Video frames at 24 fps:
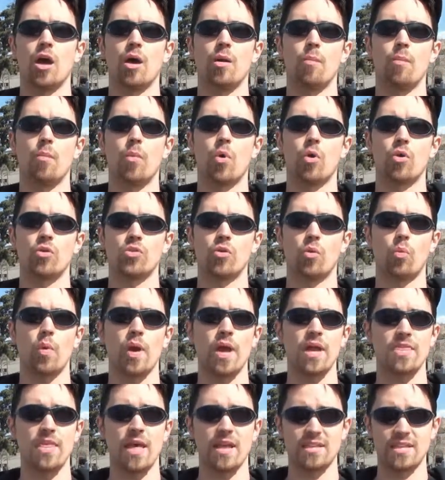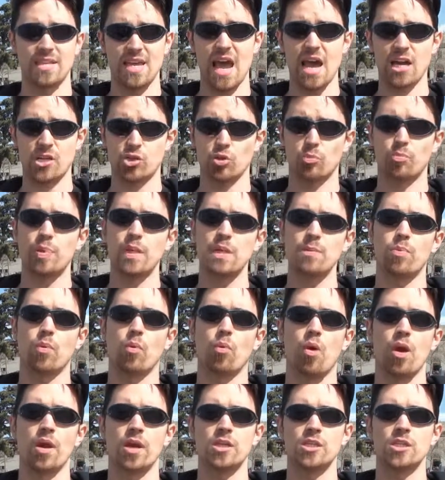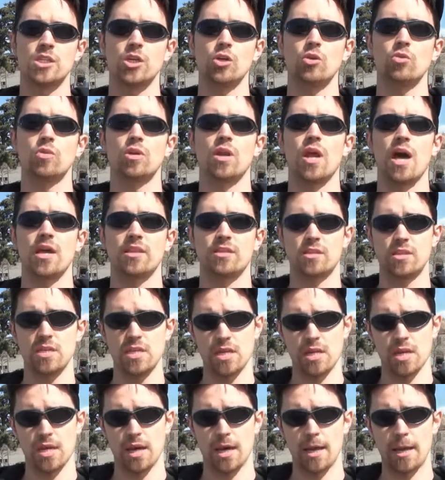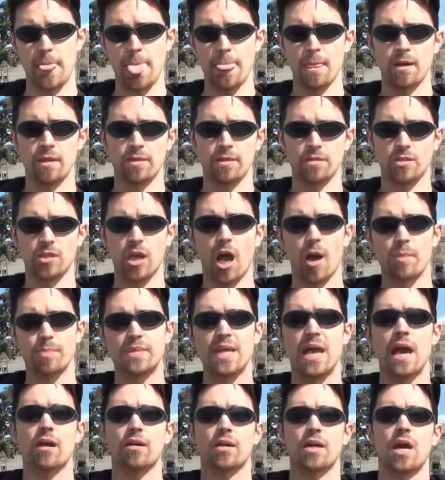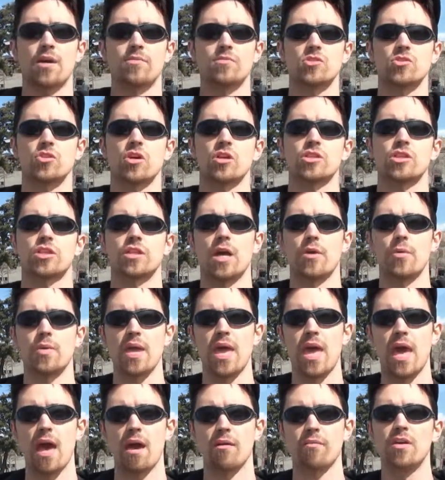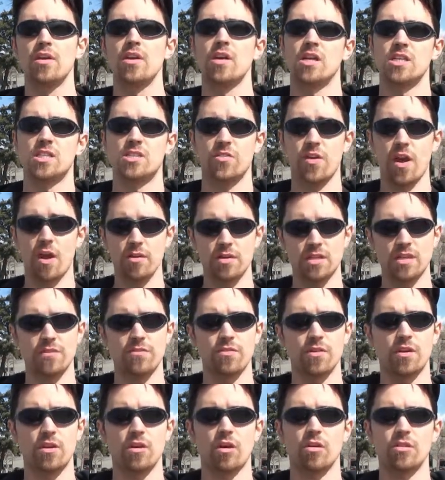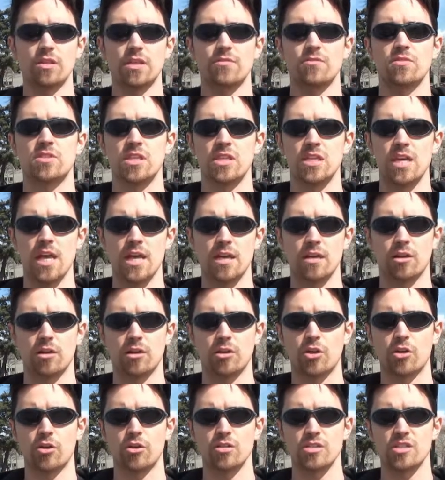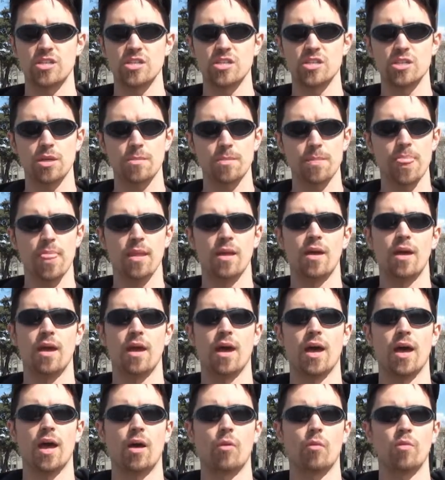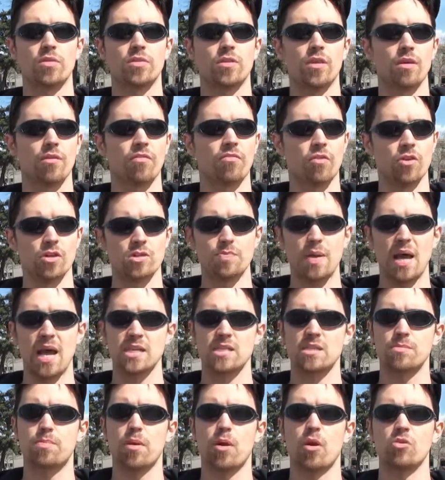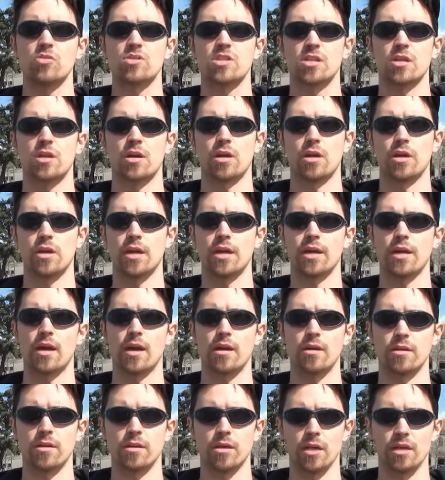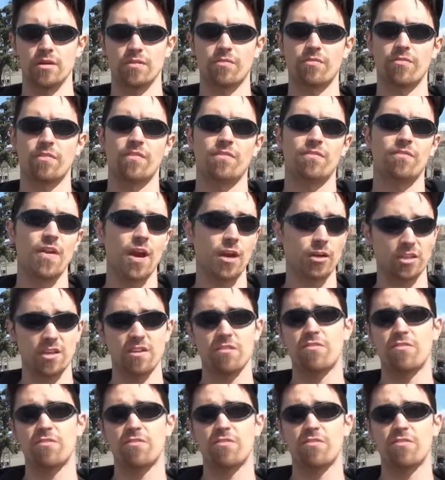more the way that the actual people wanted to, not the top-down kind of structure that we have. It's very difficult even today in our current system with the first past the post in our fairly